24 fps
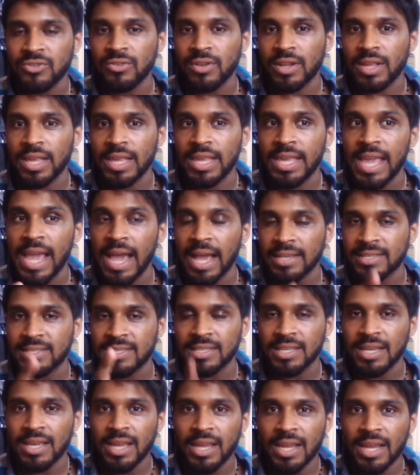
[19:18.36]

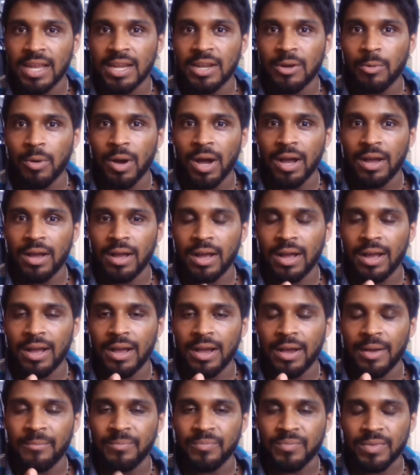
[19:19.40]
yes, you know what?
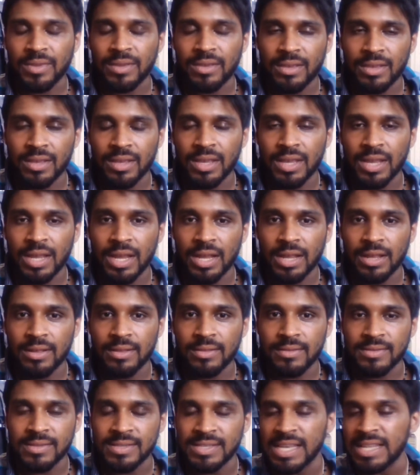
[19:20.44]

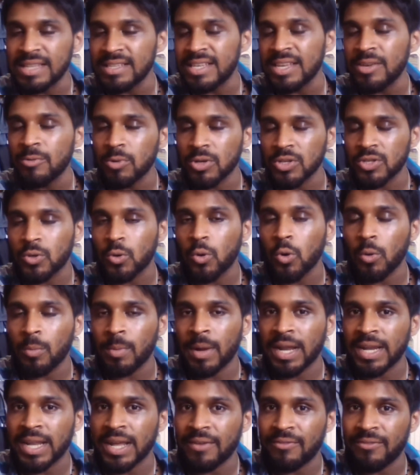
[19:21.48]
Since he was caught
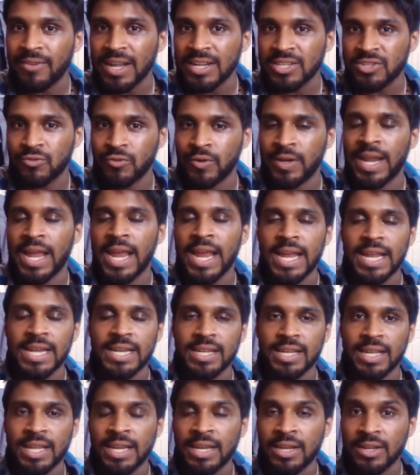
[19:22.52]
by that flash
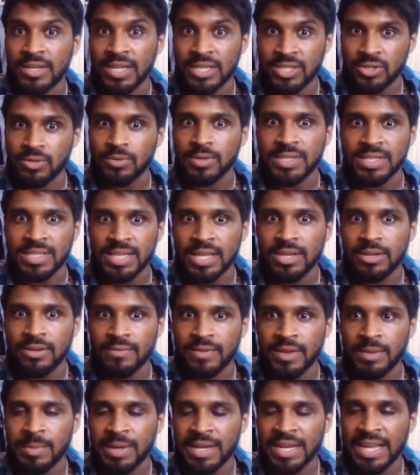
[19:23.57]
grenade, they showed a scene of
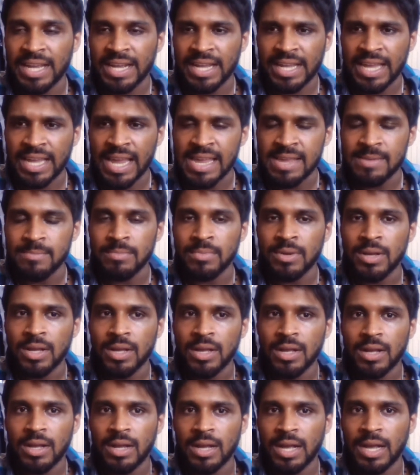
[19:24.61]
him in that game,
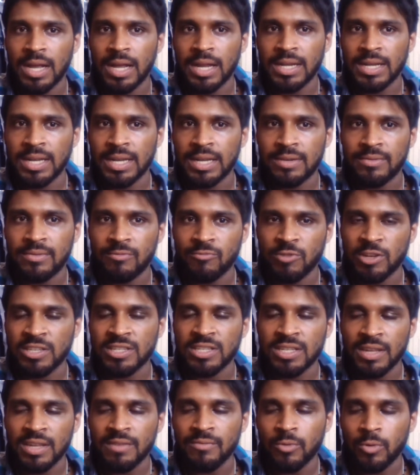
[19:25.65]
in the
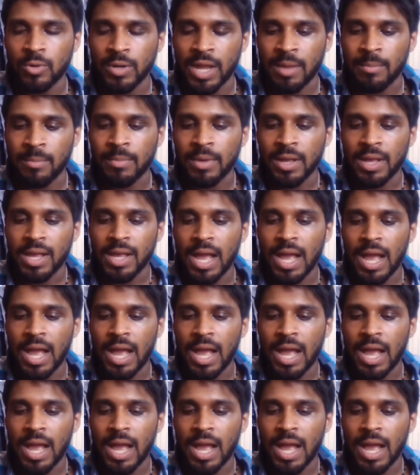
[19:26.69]
Resident Evil game.